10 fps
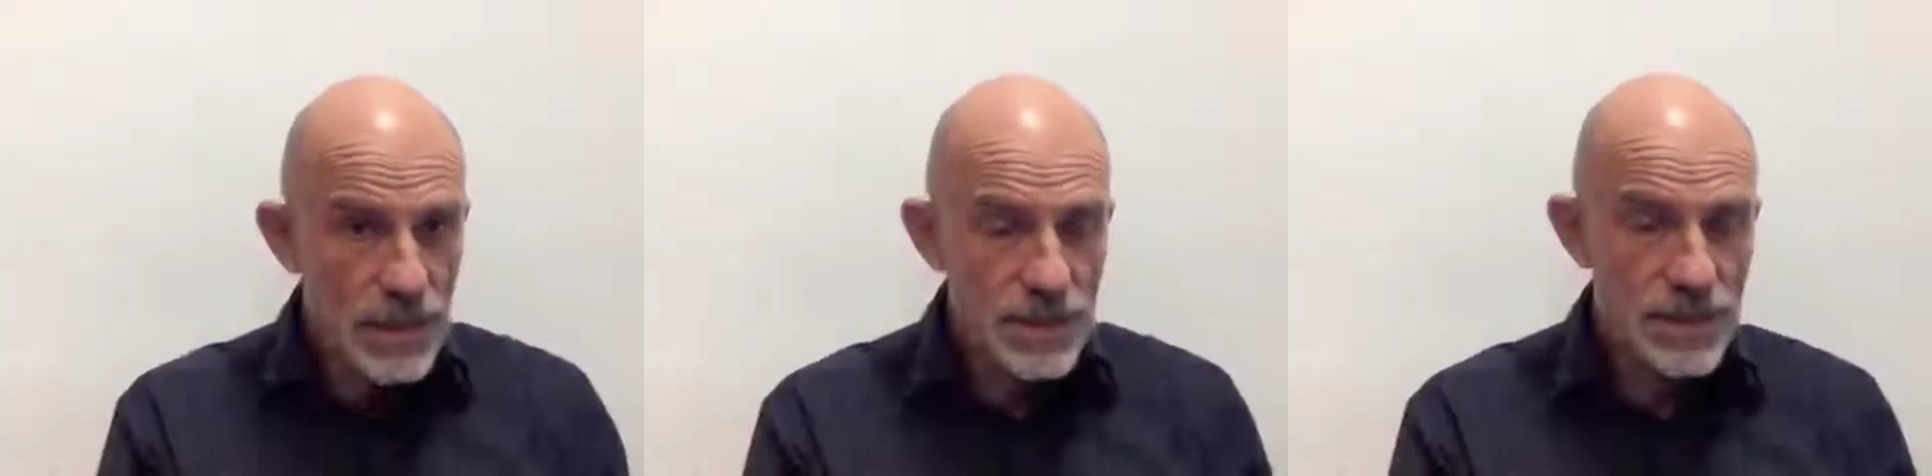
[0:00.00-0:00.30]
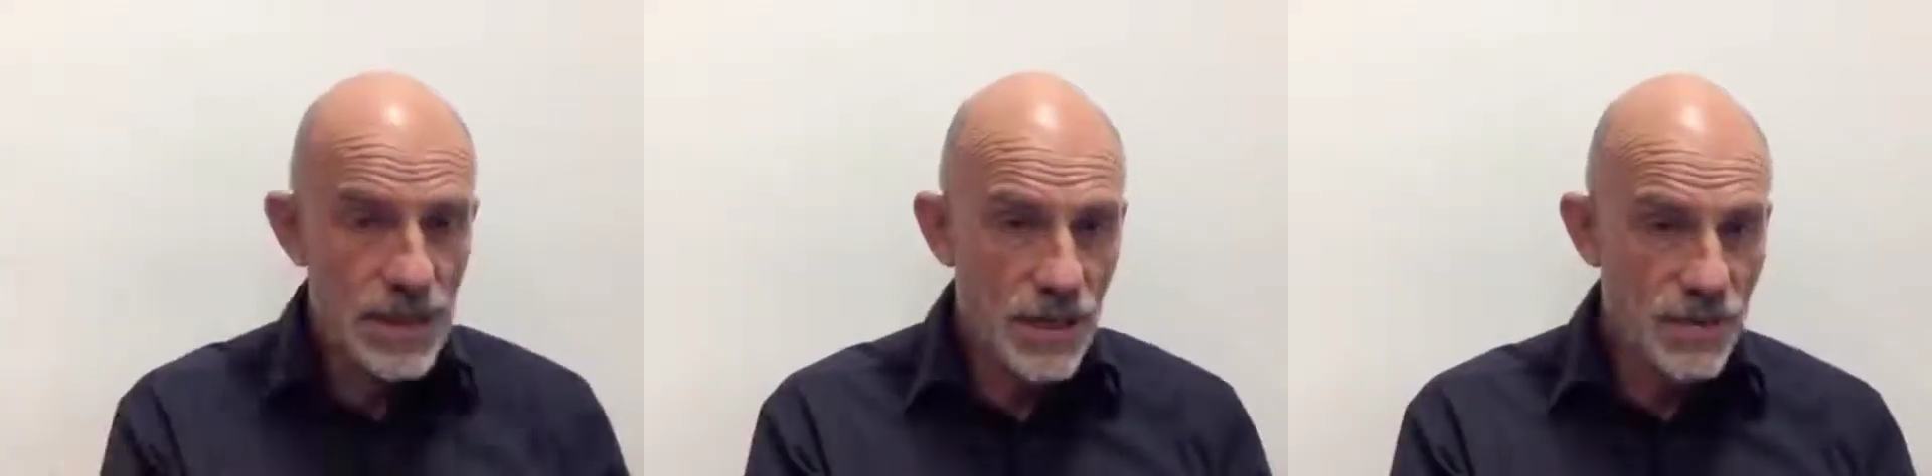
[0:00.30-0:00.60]

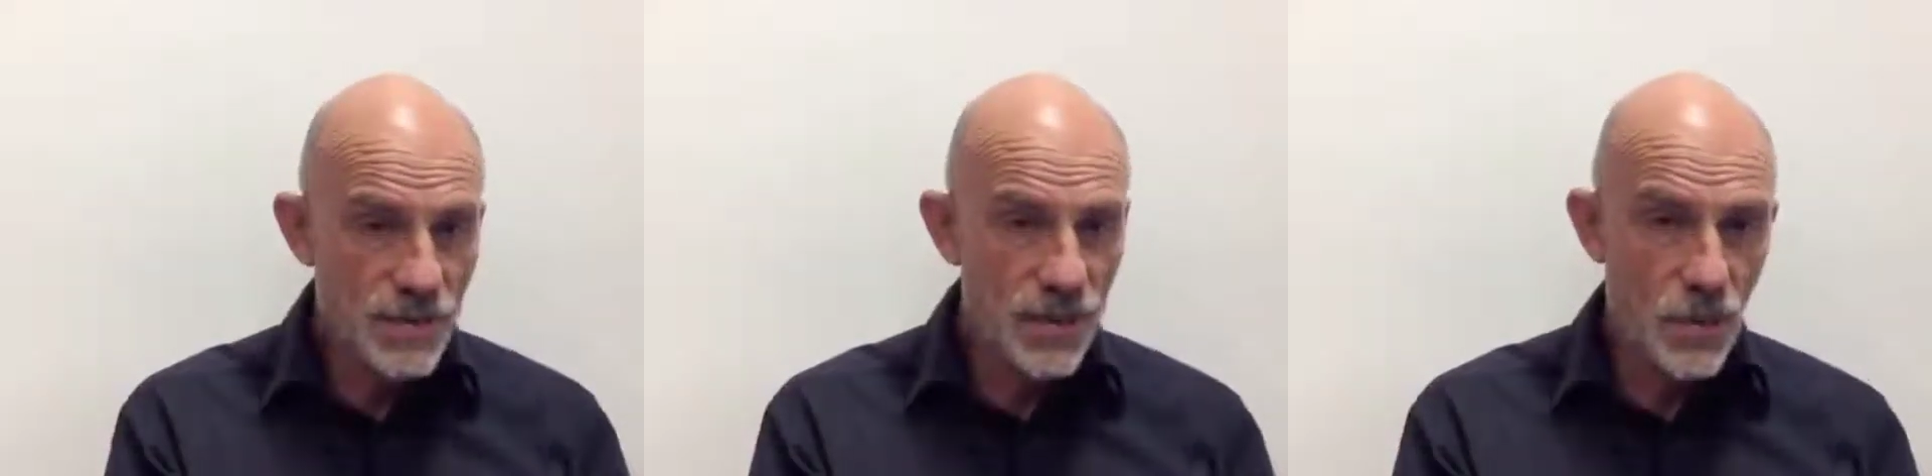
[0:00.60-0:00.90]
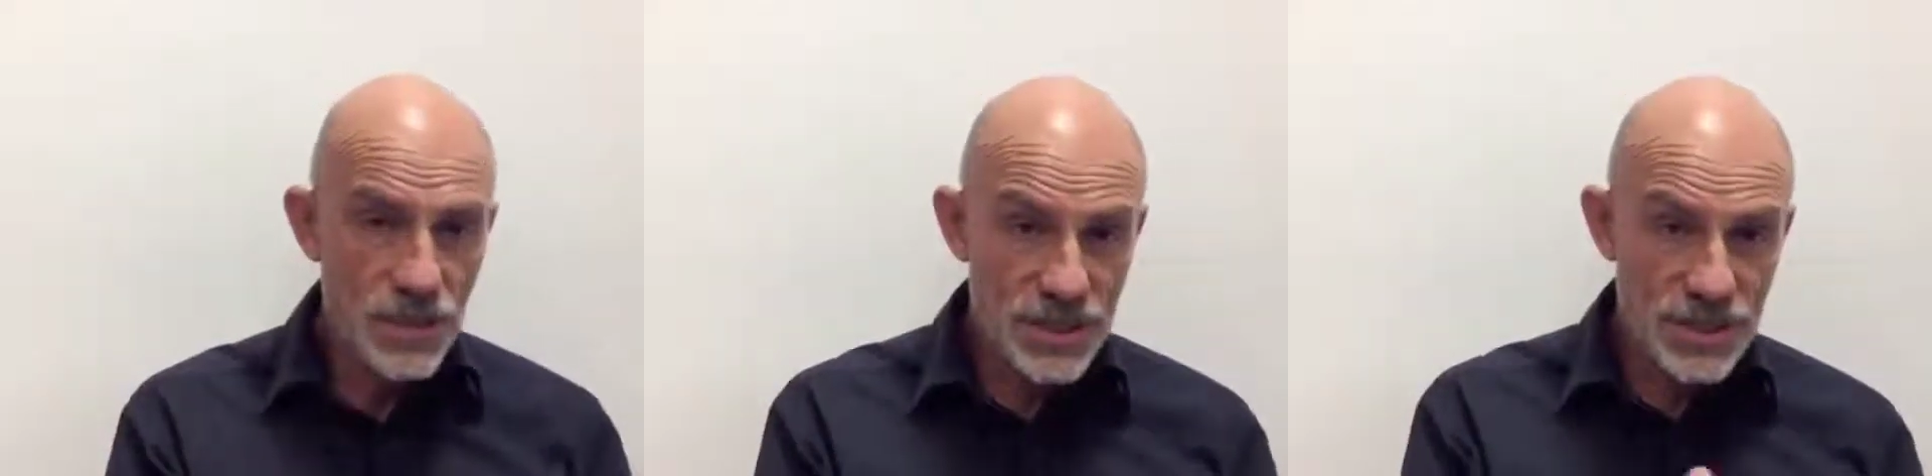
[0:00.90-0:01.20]
So
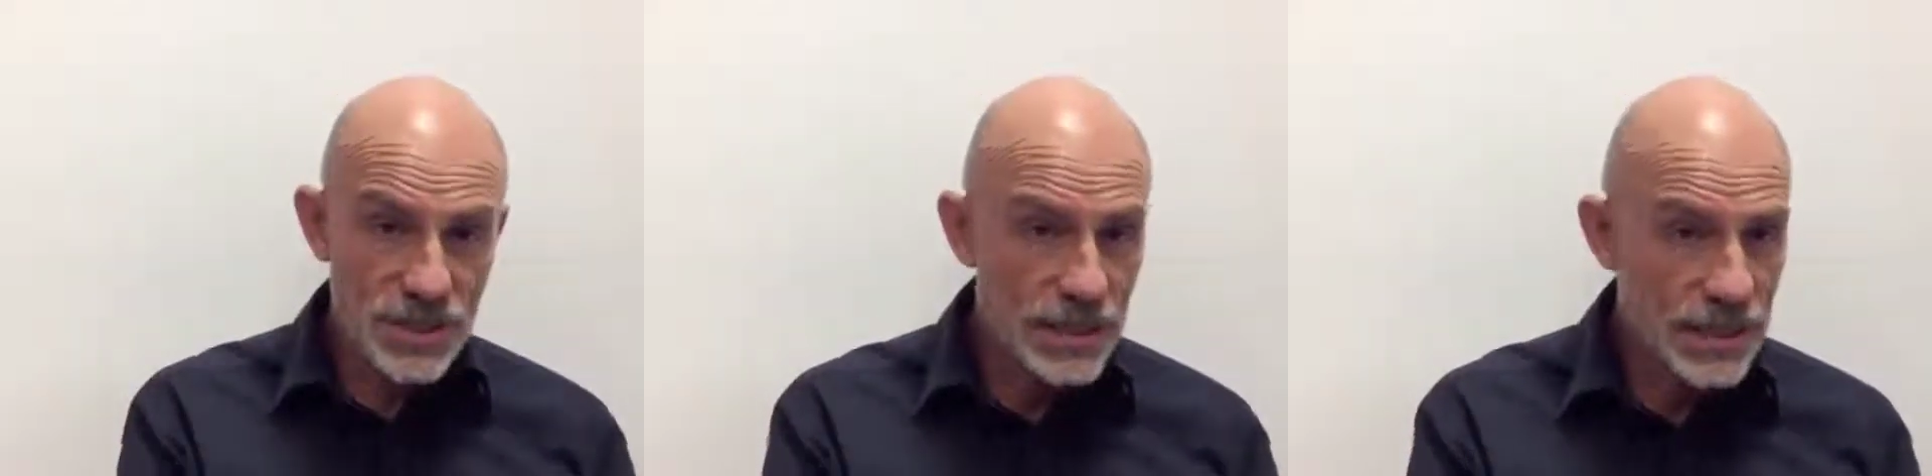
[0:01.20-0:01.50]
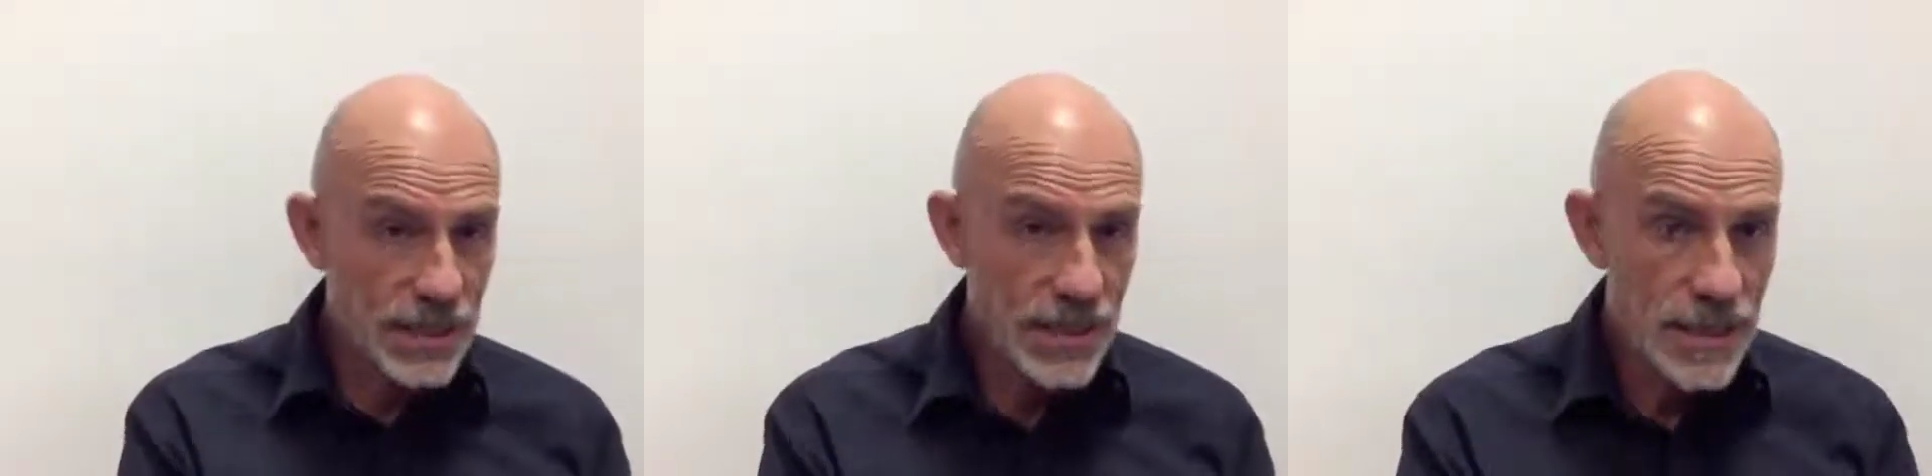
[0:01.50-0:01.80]
for C,